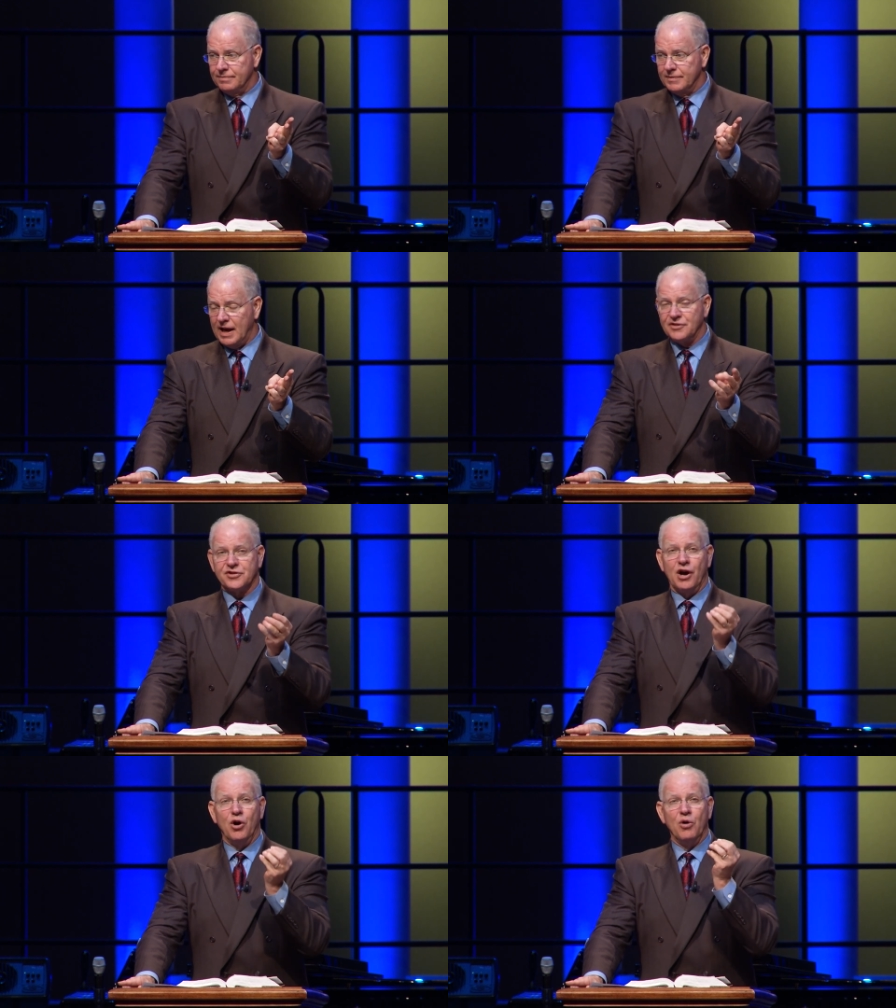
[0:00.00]
And
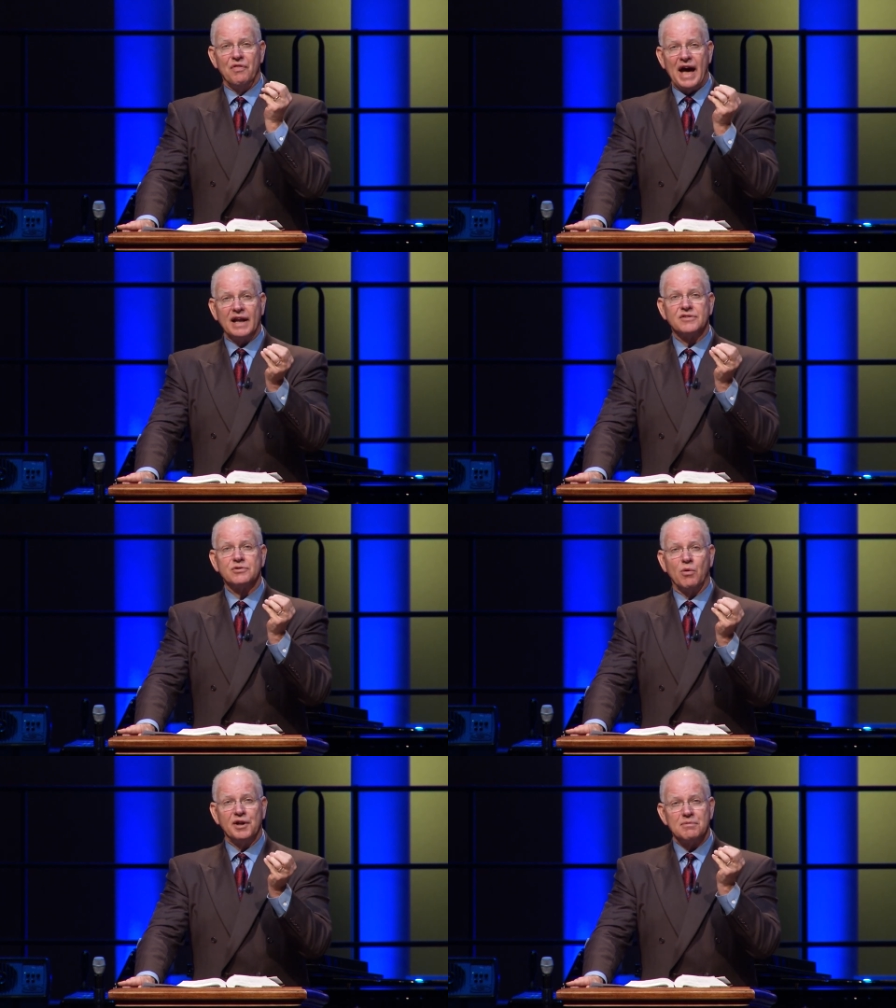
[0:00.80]
so that's
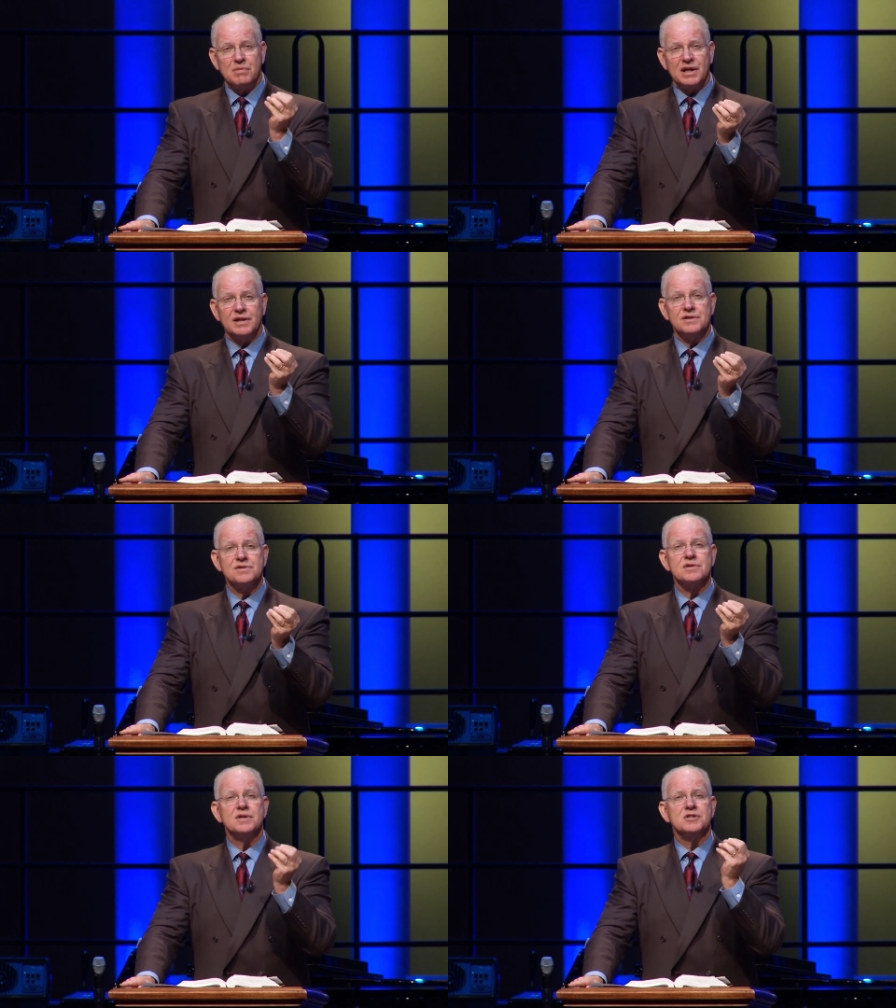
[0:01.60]
what it
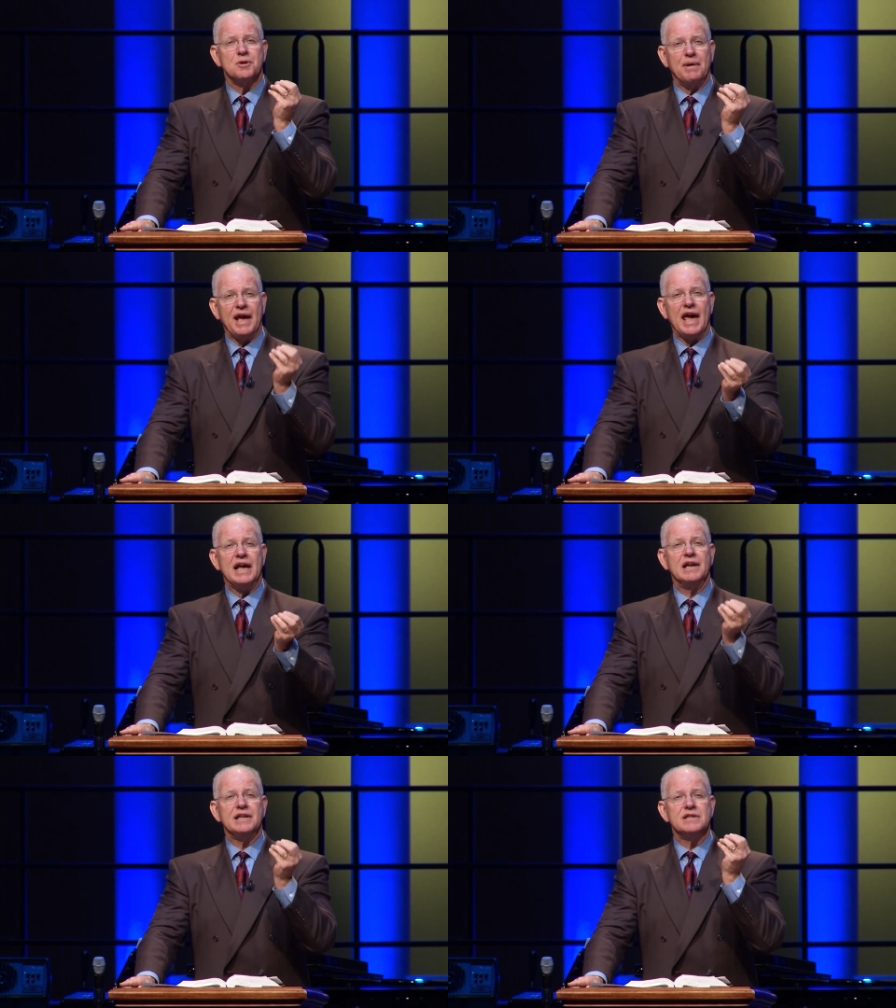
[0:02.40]
means to be
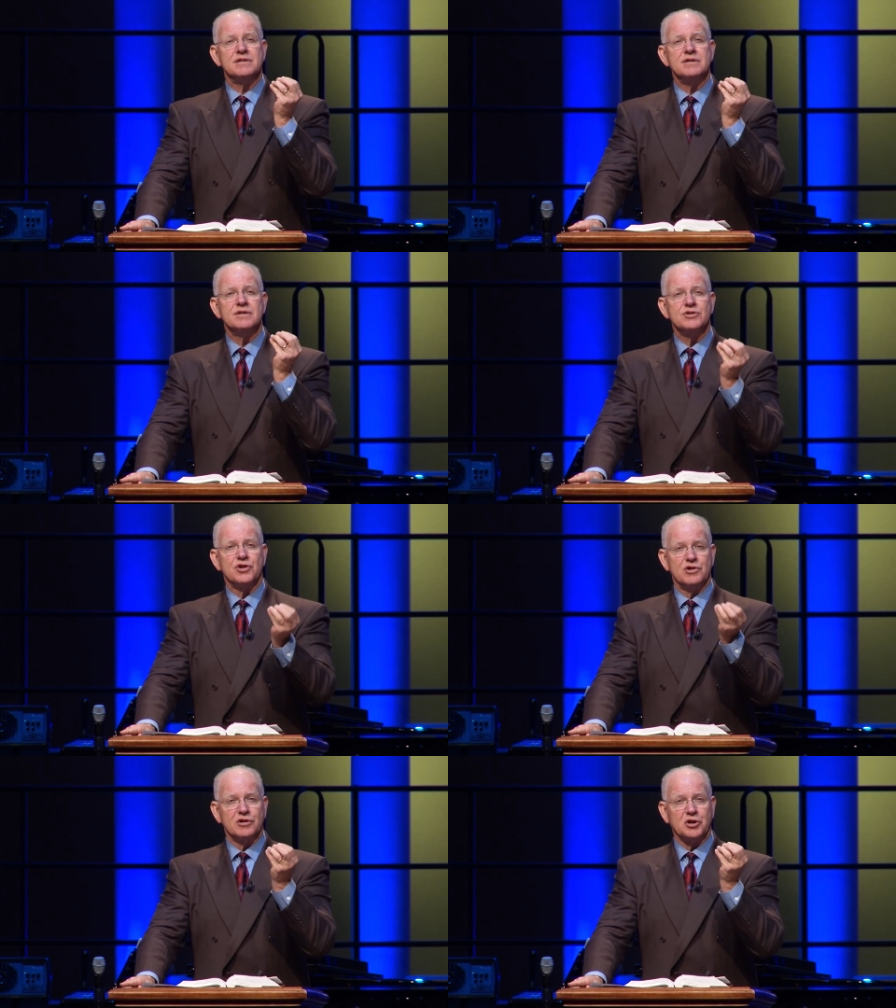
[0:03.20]
alien to
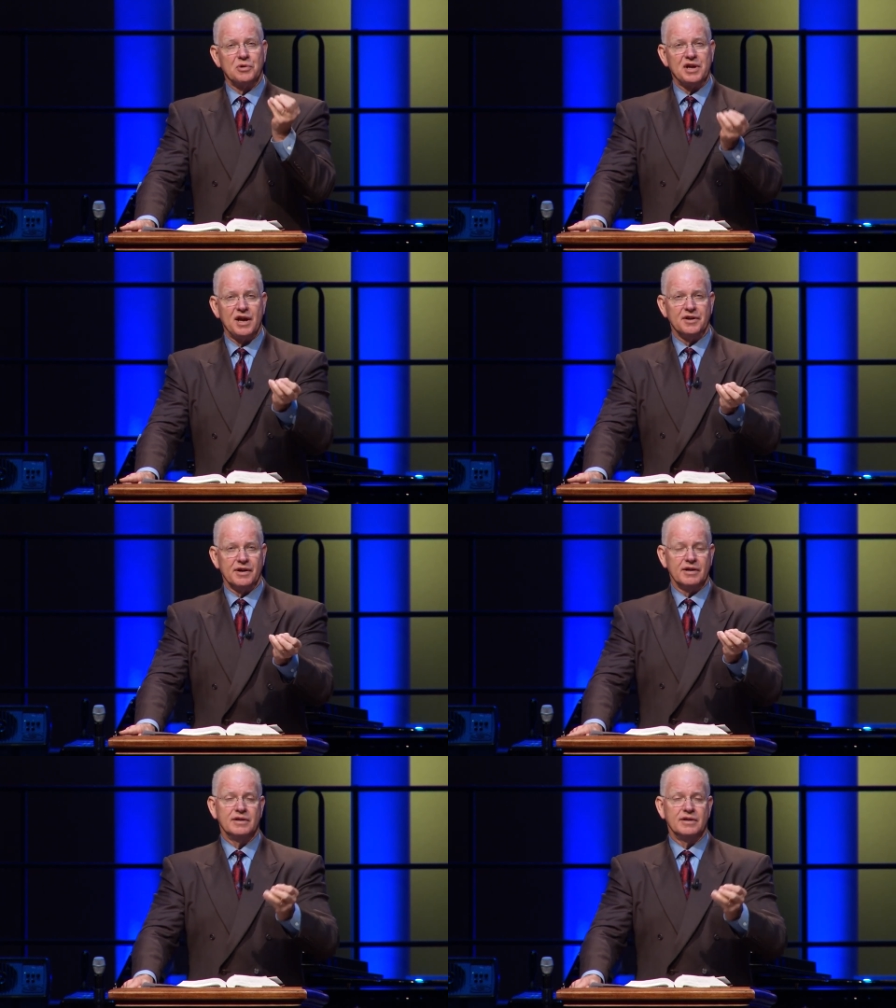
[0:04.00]
your Creator.